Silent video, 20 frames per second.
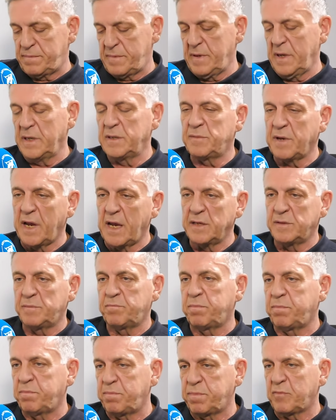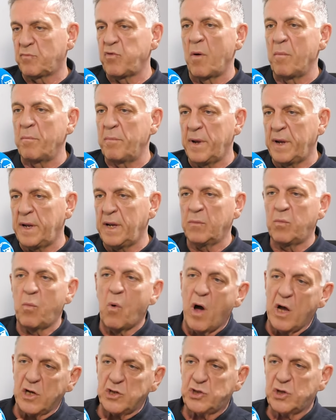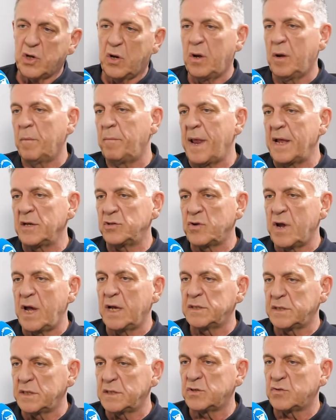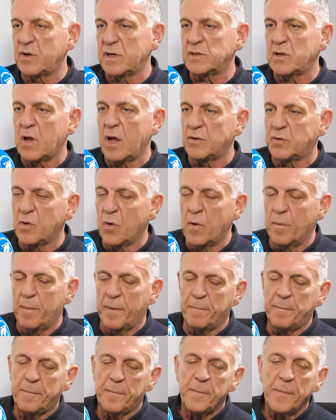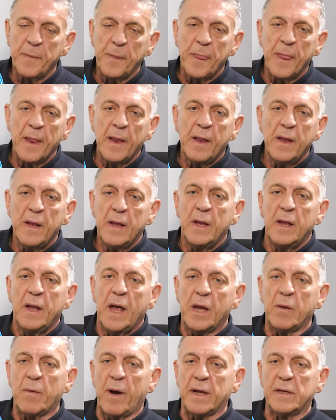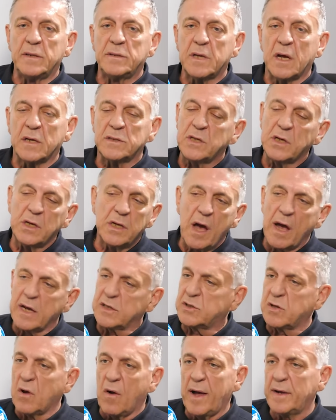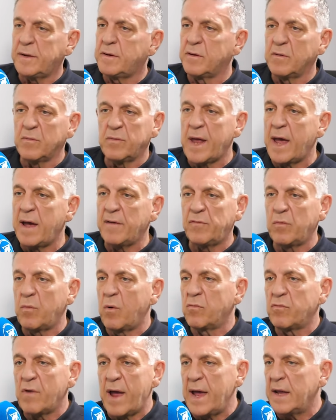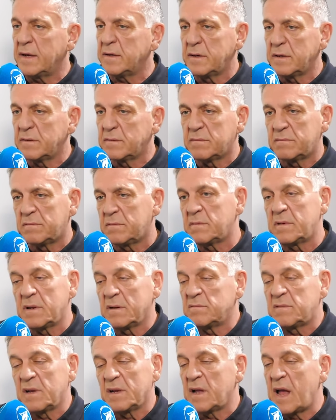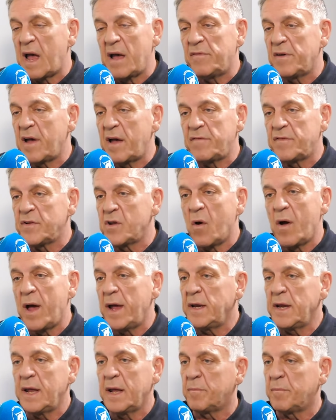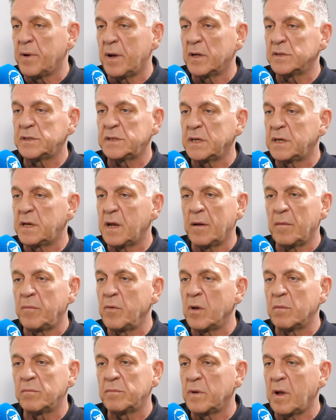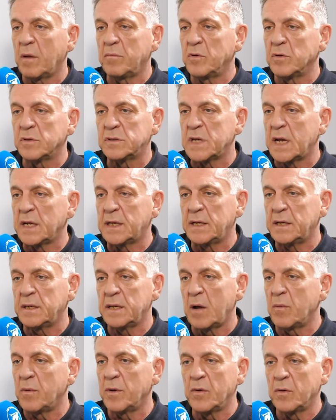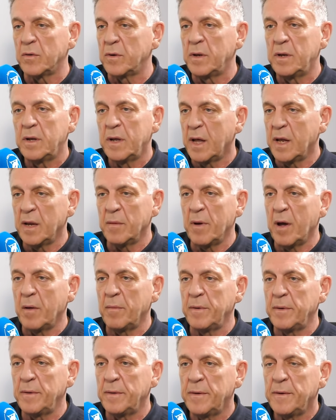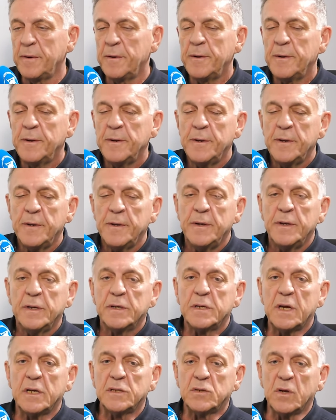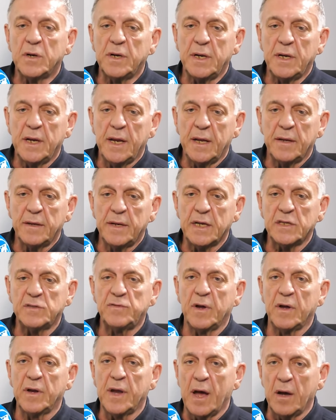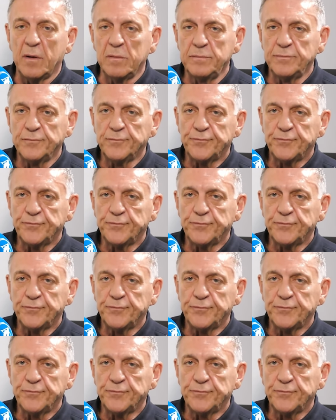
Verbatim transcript: he's he's probably in white shirt and black trousers, dressed like a doorman. Anyway, so I said, go inside and all that, have a walk round and have, have a night in there. But I said, I'm not I'm not taking no one on at the moment. So he's gone in there. Next thing I know,